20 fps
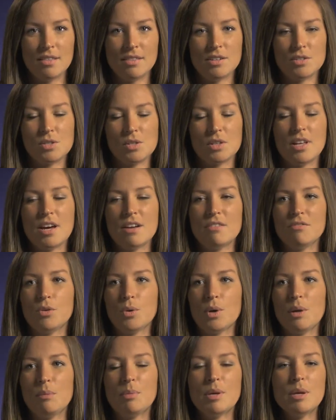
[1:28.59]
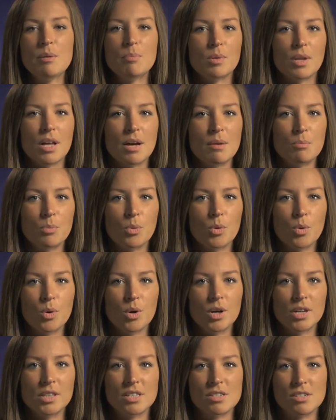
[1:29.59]
There's a lot of great people on
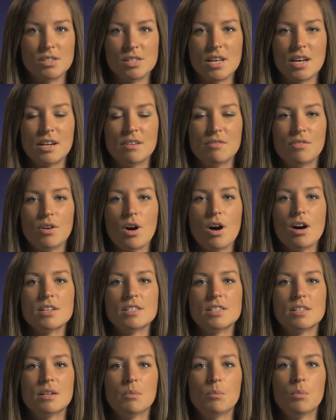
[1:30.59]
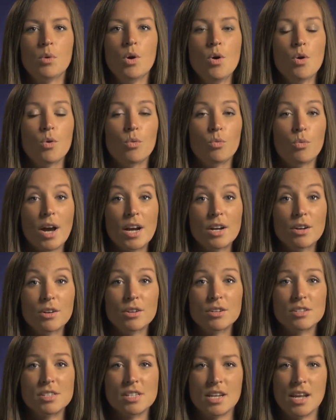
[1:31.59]
board. There's a lot of awesome
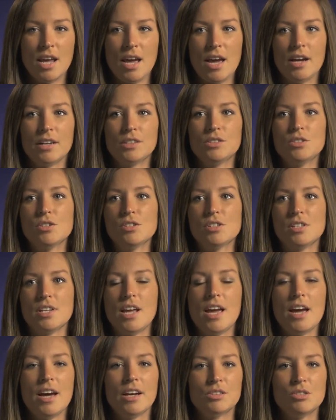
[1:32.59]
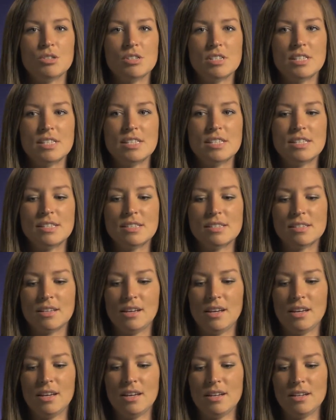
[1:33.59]
writers and actors and actresses,
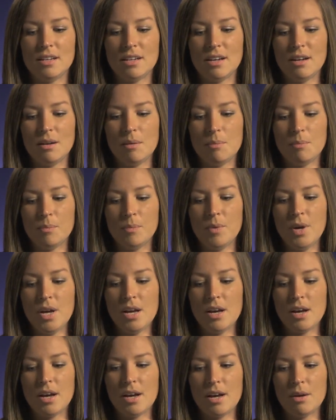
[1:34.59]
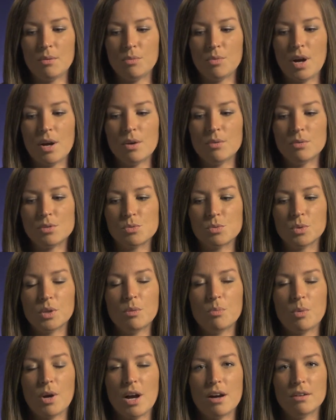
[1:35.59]
and I was
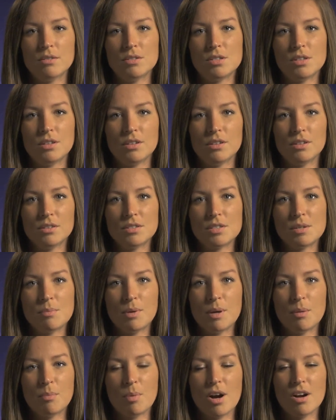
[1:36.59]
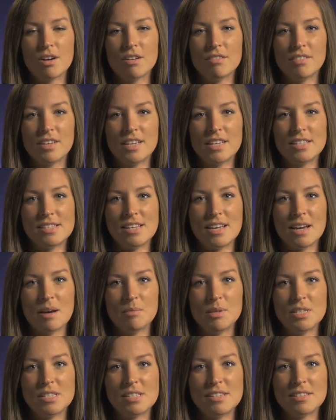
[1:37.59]
really proud to be a part of Easy
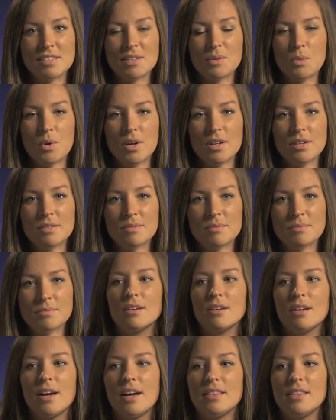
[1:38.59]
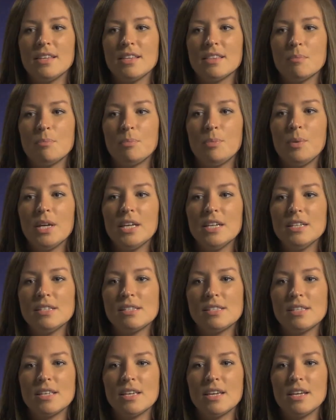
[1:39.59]
Abby season 1. I think the
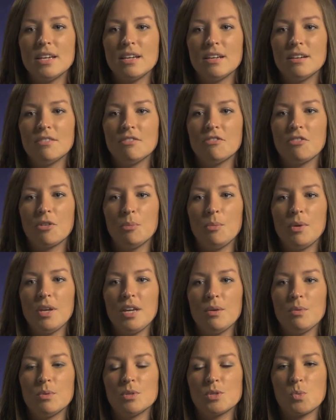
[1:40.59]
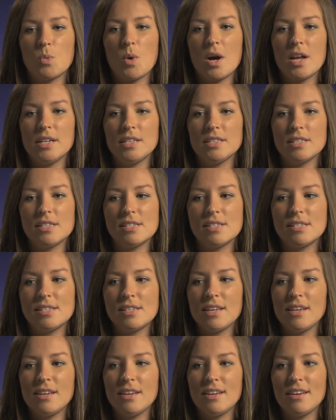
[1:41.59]
biggest thing for me was wanting to
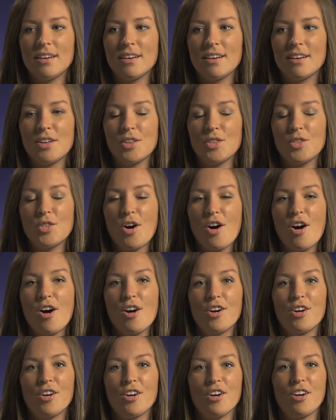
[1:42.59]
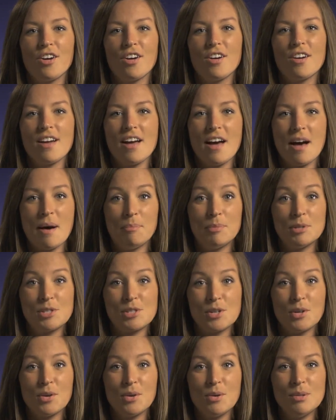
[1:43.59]
see longer
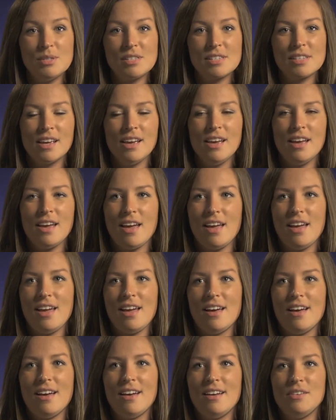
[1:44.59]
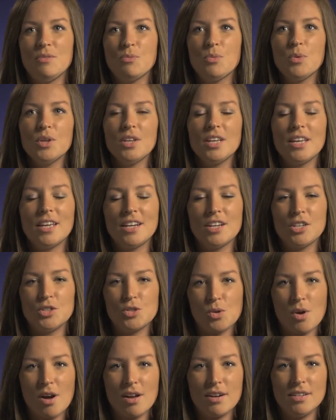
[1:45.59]
episodes and really getting
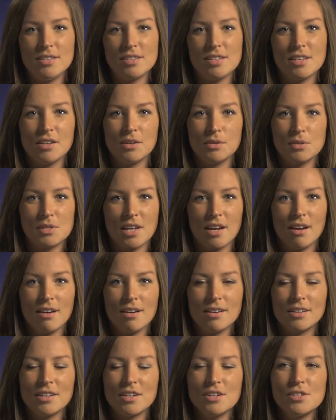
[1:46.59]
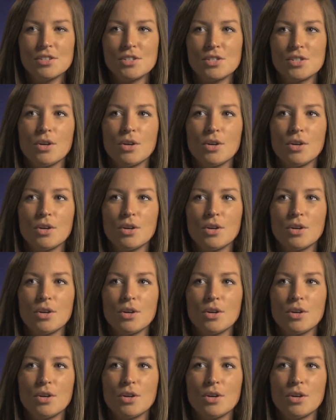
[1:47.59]
drawn into those characters.